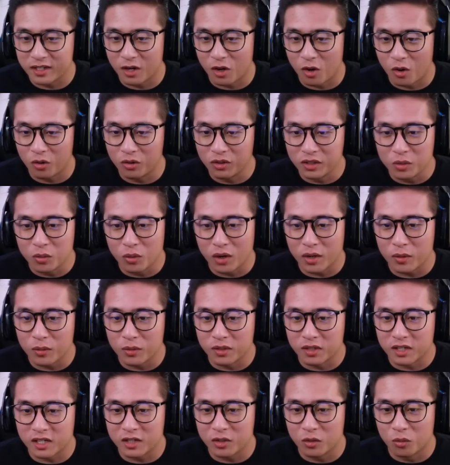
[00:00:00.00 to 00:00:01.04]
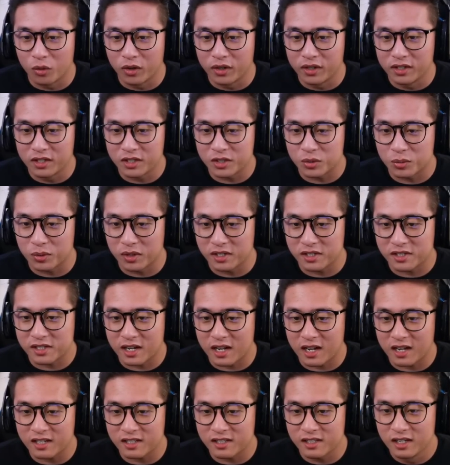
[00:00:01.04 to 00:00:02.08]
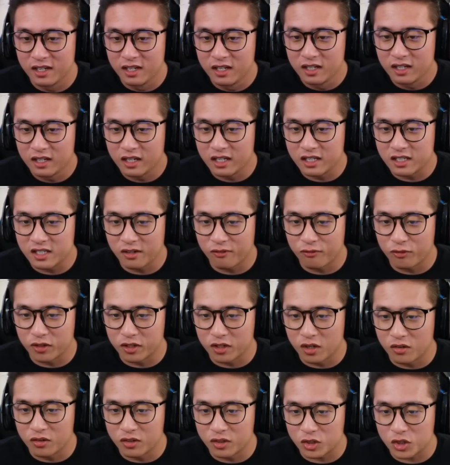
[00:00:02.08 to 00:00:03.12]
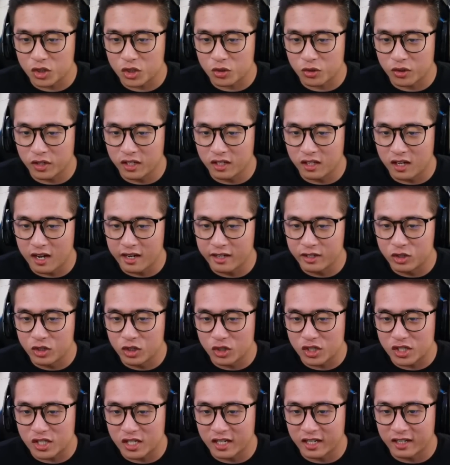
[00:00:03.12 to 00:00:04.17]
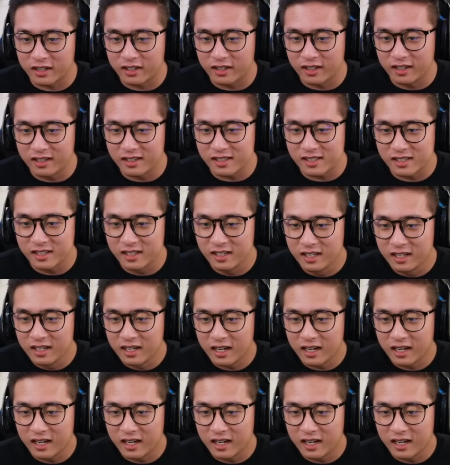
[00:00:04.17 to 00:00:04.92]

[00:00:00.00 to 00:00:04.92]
The only way we're going to win this race, guys, is if we go in a straight line just like this.